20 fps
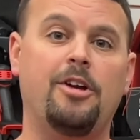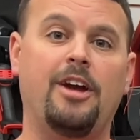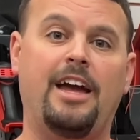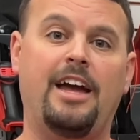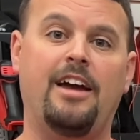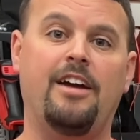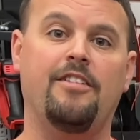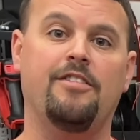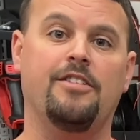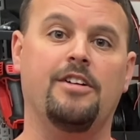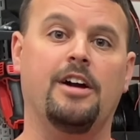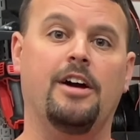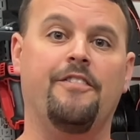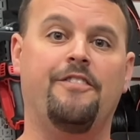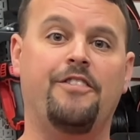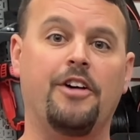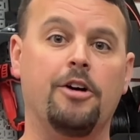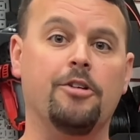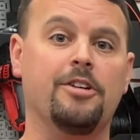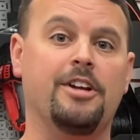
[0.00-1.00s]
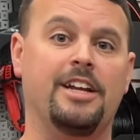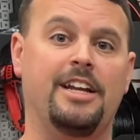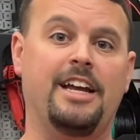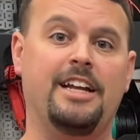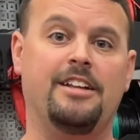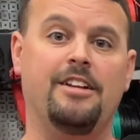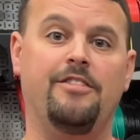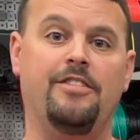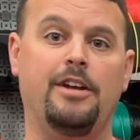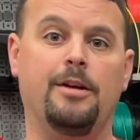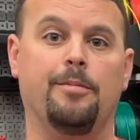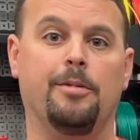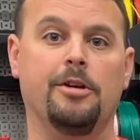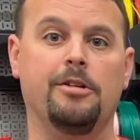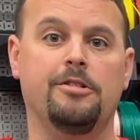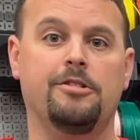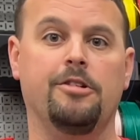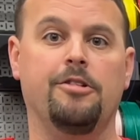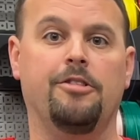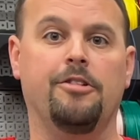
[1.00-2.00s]
have a phone connected via
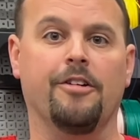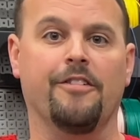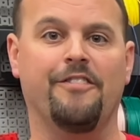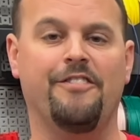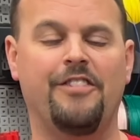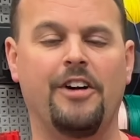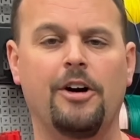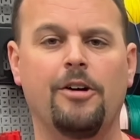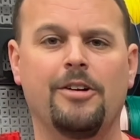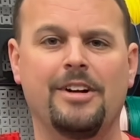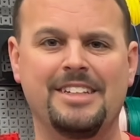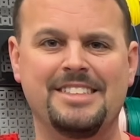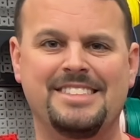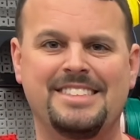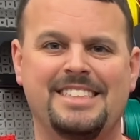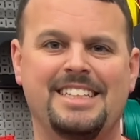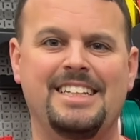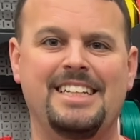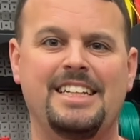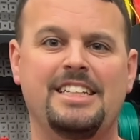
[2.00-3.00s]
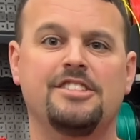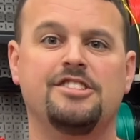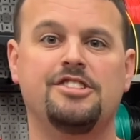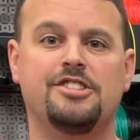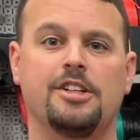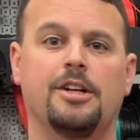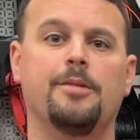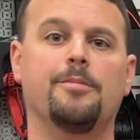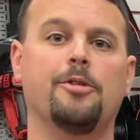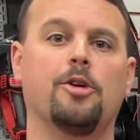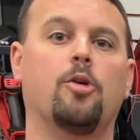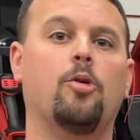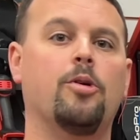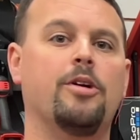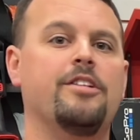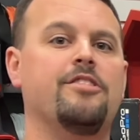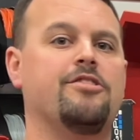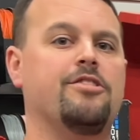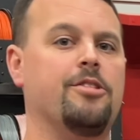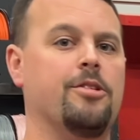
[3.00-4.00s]
Bluetooth, your phone is sending some
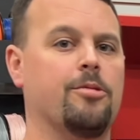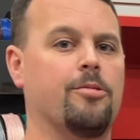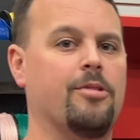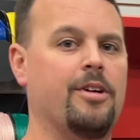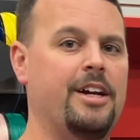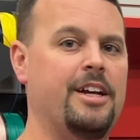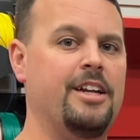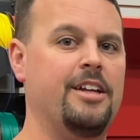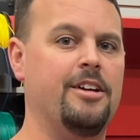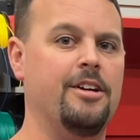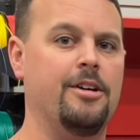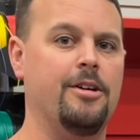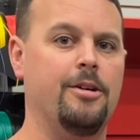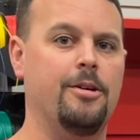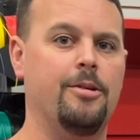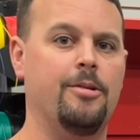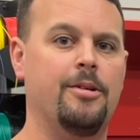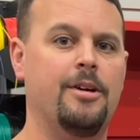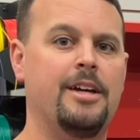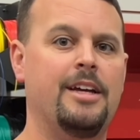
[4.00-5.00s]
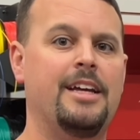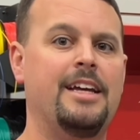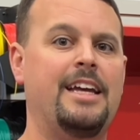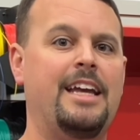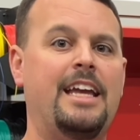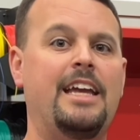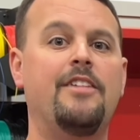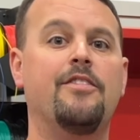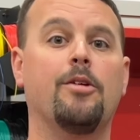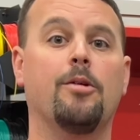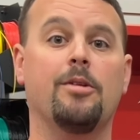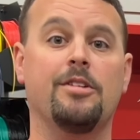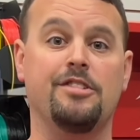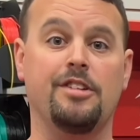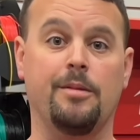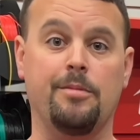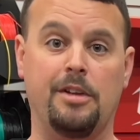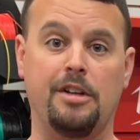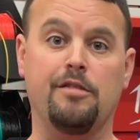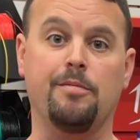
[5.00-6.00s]
noise to the radio even when
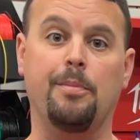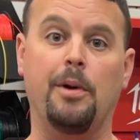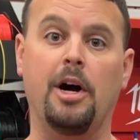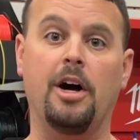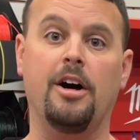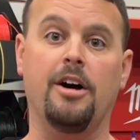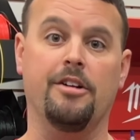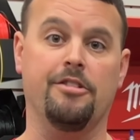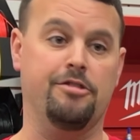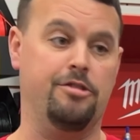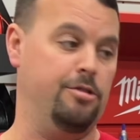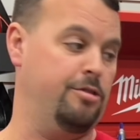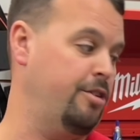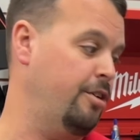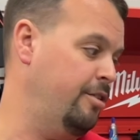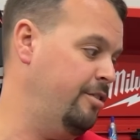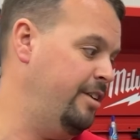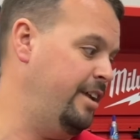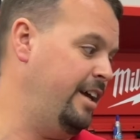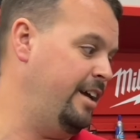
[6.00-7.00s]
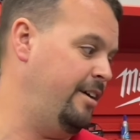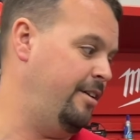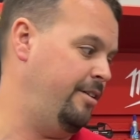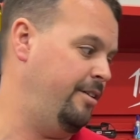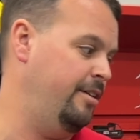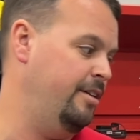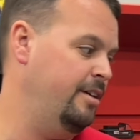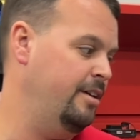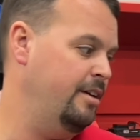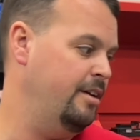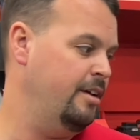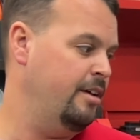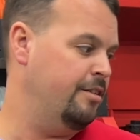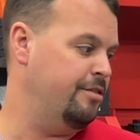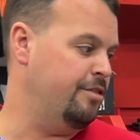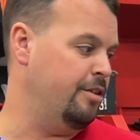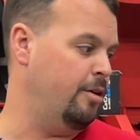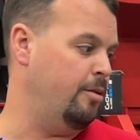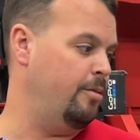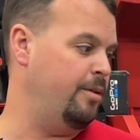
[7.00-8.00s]
something's paused or turned down.
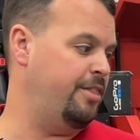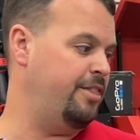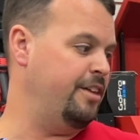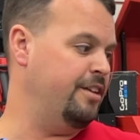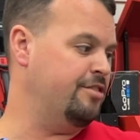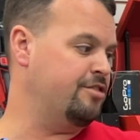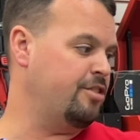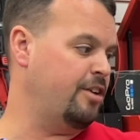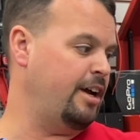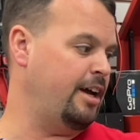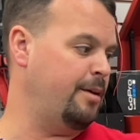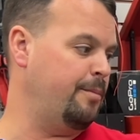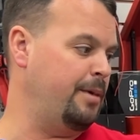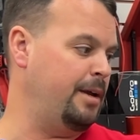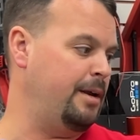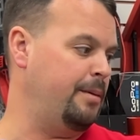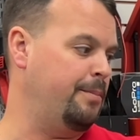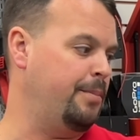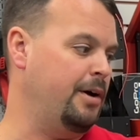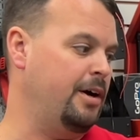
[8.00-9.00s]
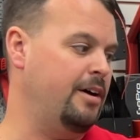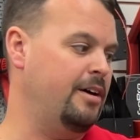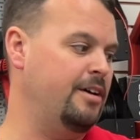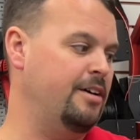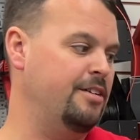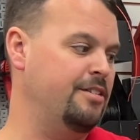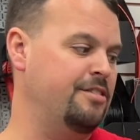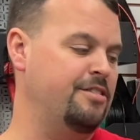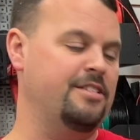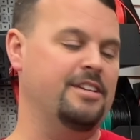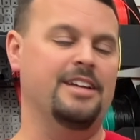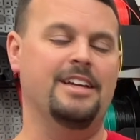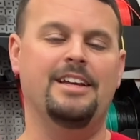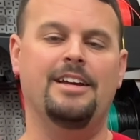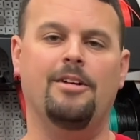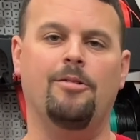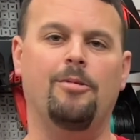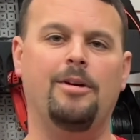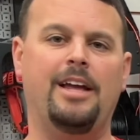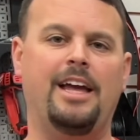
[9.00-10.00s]
So with this track being paused,
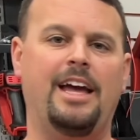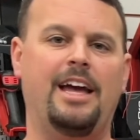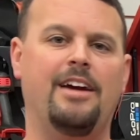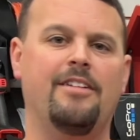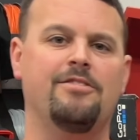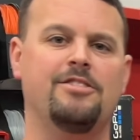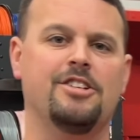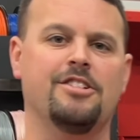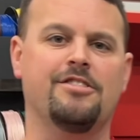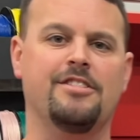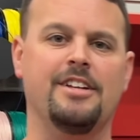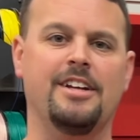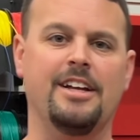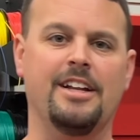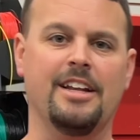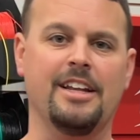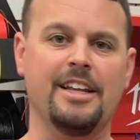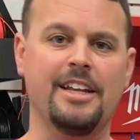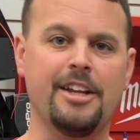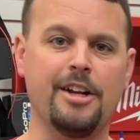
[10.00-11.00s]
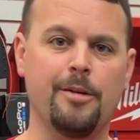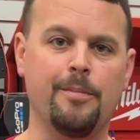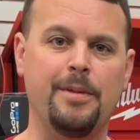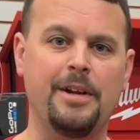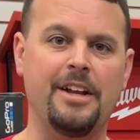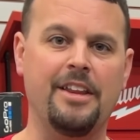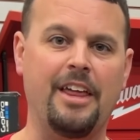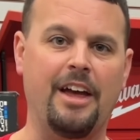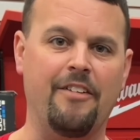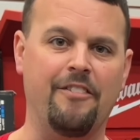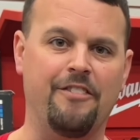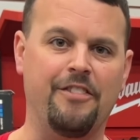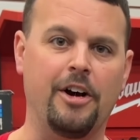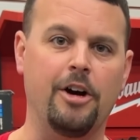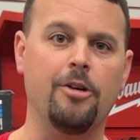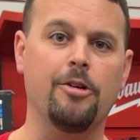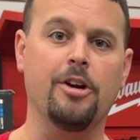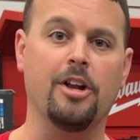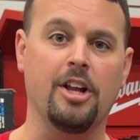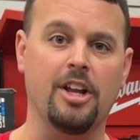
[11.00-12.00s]
we have just a little bit of that
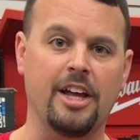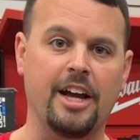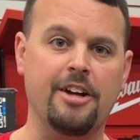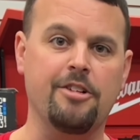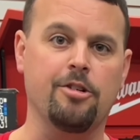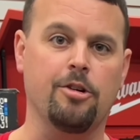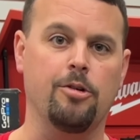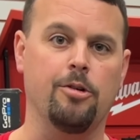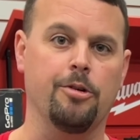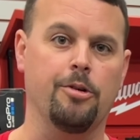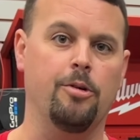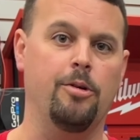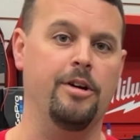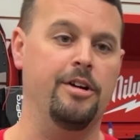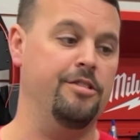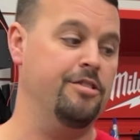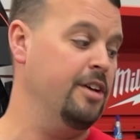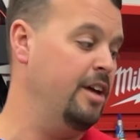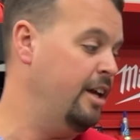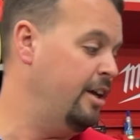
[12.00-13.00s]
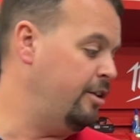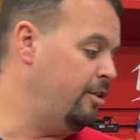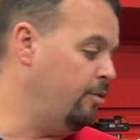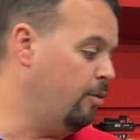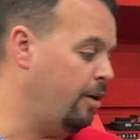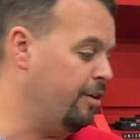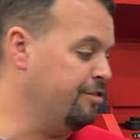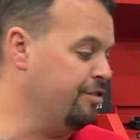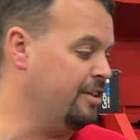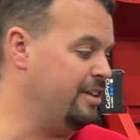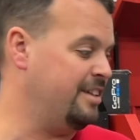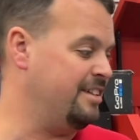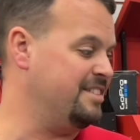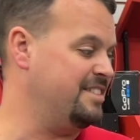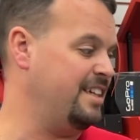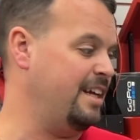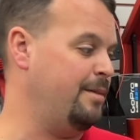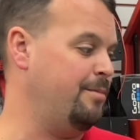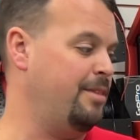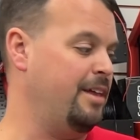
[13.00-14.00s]
phone electrical noise. You also get the
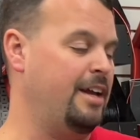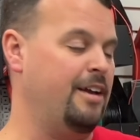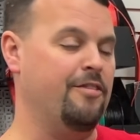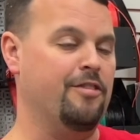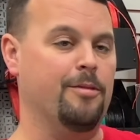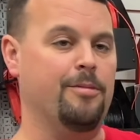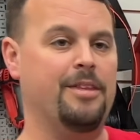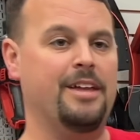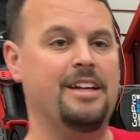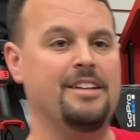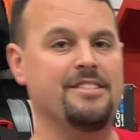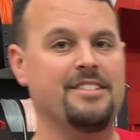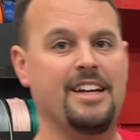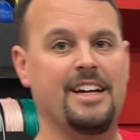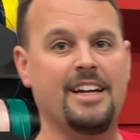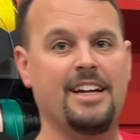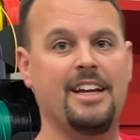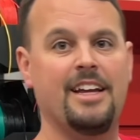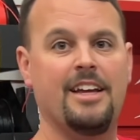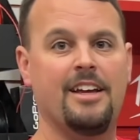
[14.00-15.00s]
same thing from things like